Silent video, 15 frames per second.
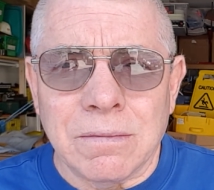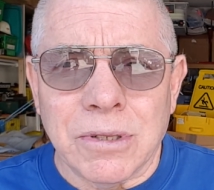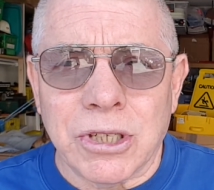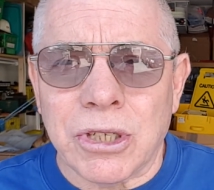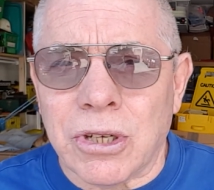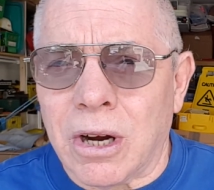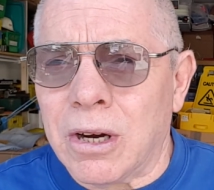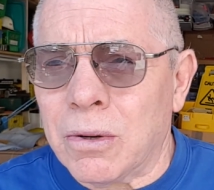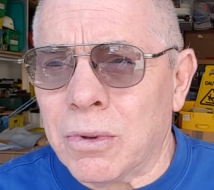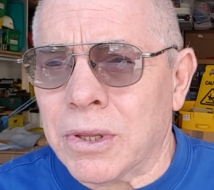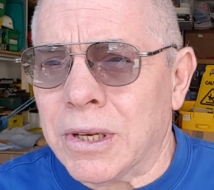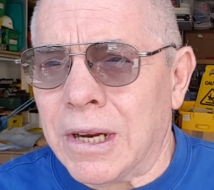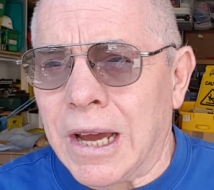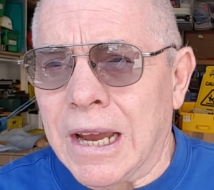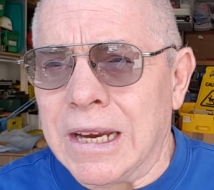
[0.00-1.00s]
Start with
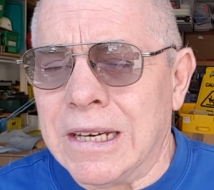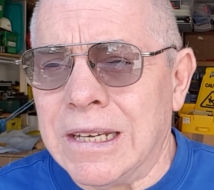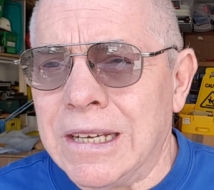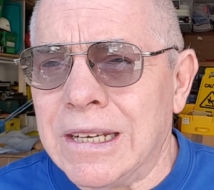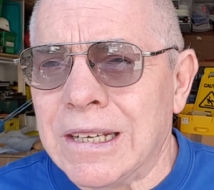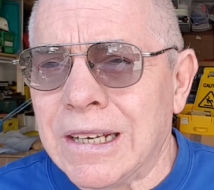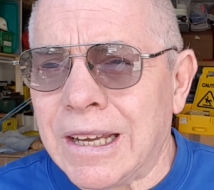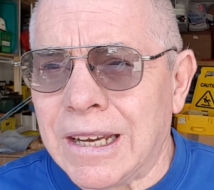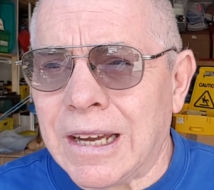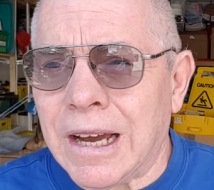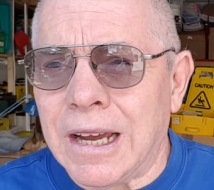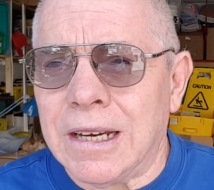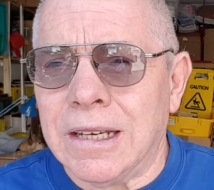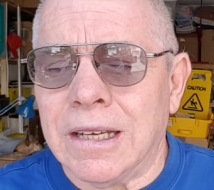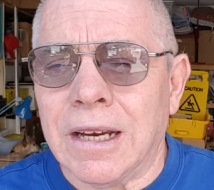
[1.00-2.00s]
an idea like
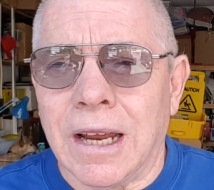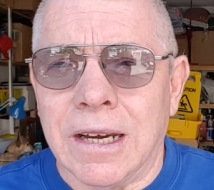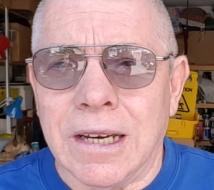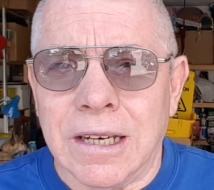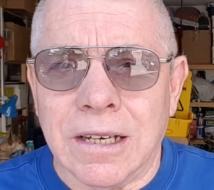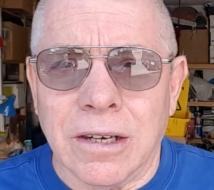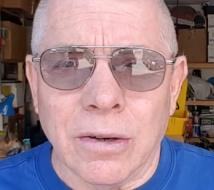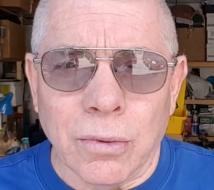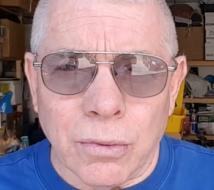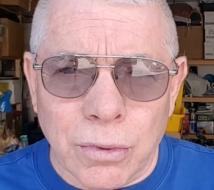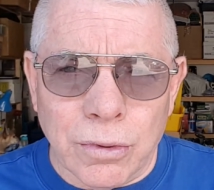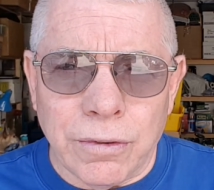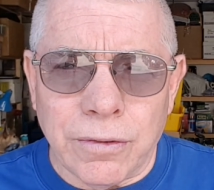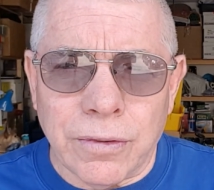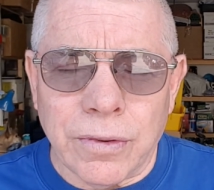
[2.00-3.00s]
I did. I needed a
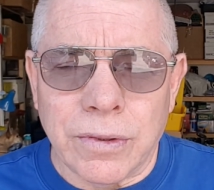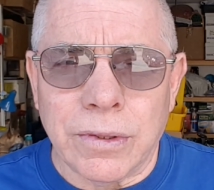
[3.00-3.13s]
roof